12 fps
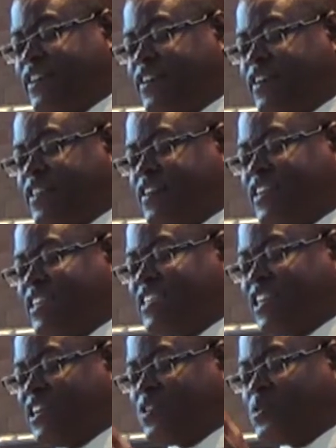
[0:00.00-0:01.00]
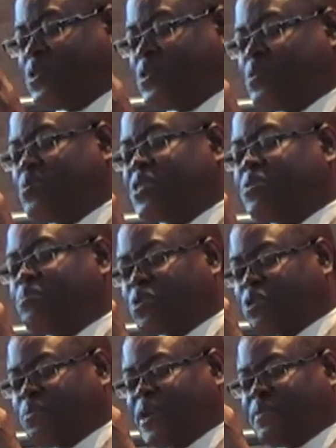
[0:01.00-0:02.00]
rather than deal with the
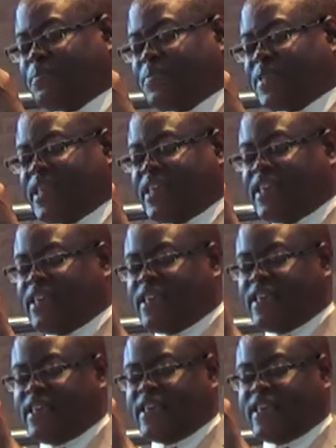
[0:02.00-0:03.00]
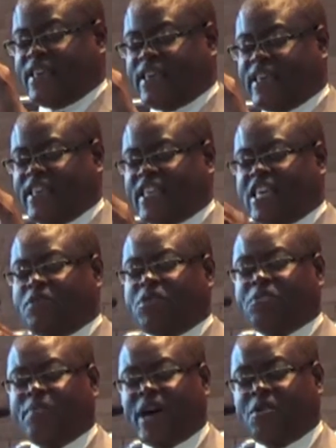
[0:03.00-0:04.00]
problem. Keep
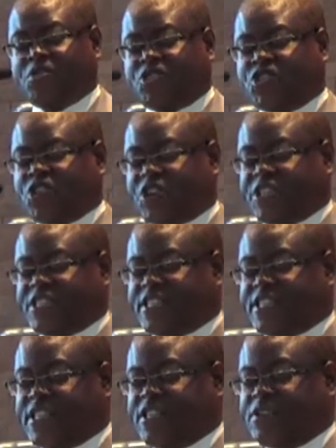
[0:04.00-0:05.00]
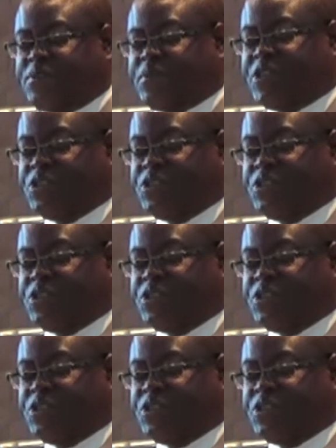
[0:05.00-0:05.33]
your mouth shut when